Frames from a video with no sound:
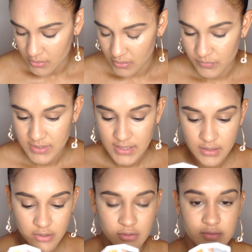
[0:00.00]
So I'm just
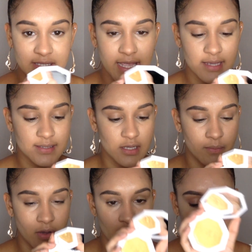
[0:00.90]
going to take
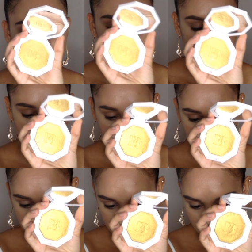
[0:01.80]
some of
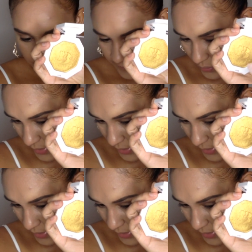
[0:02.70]
my trophy